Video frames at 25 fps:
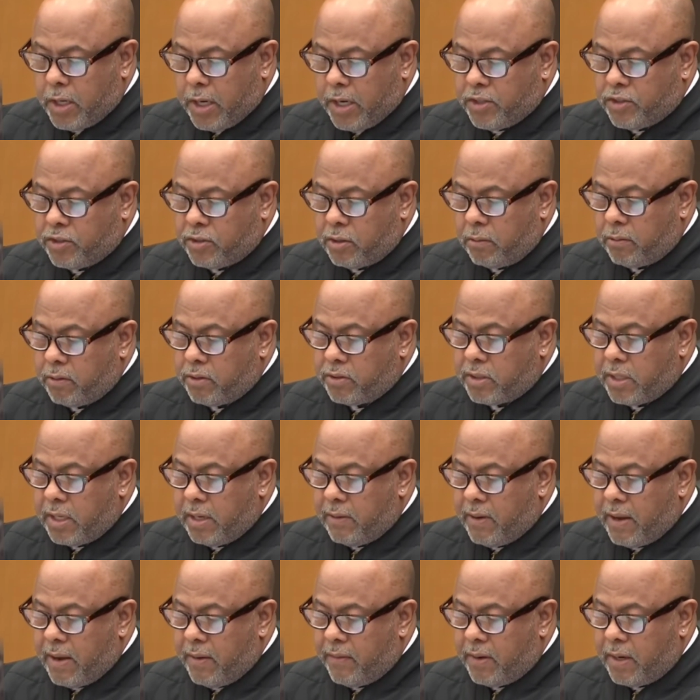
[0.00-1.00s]
The judge shall
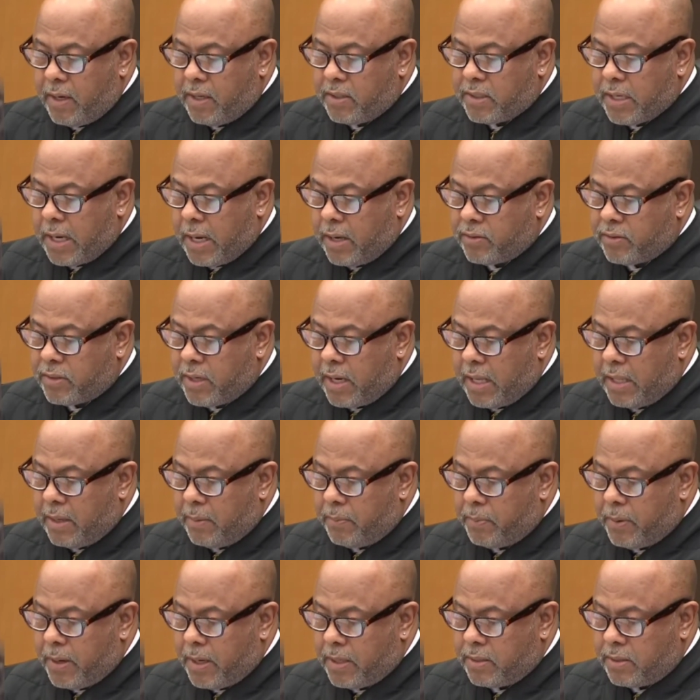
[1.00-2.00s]
receive evidence
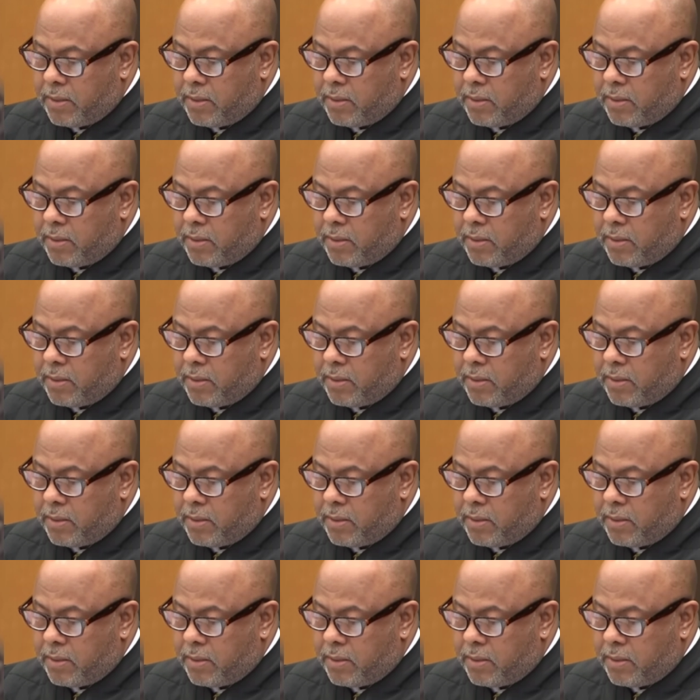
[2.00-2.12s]
outside the